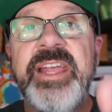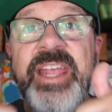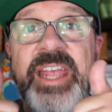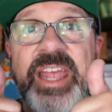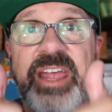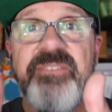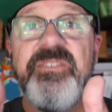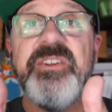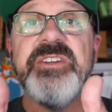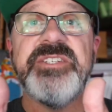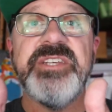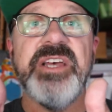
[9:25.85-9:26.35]

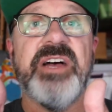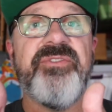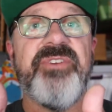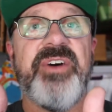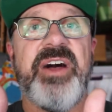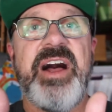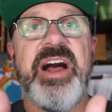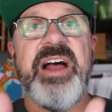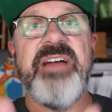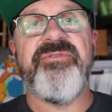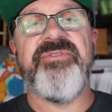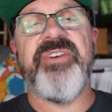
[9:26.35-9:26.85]
give yourself
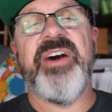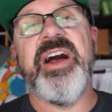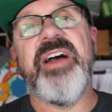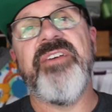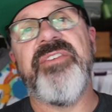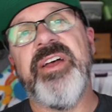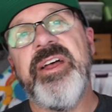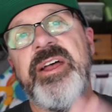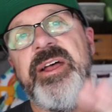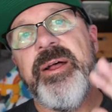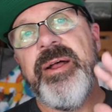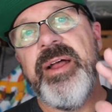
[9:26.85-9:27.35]
a high
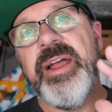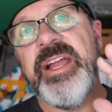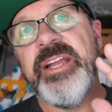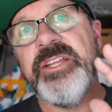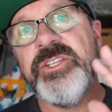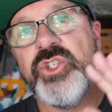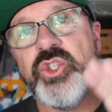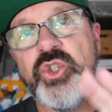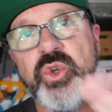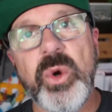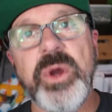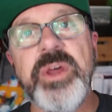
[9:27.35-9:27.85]
five,
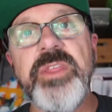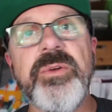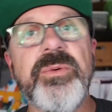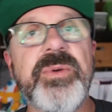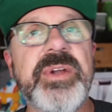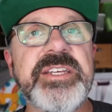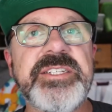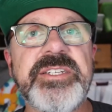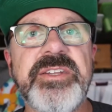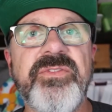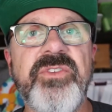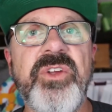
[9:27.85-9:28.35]
enjoy the
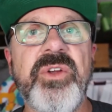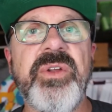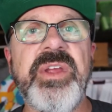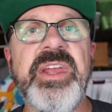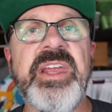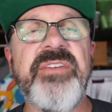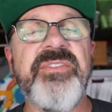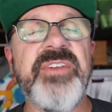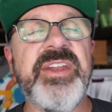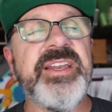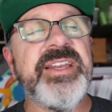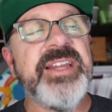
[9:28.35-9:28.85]
rest of your
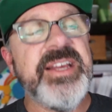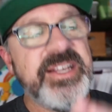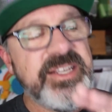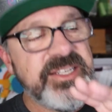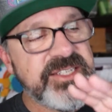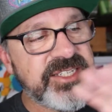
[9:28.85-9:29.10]
evening,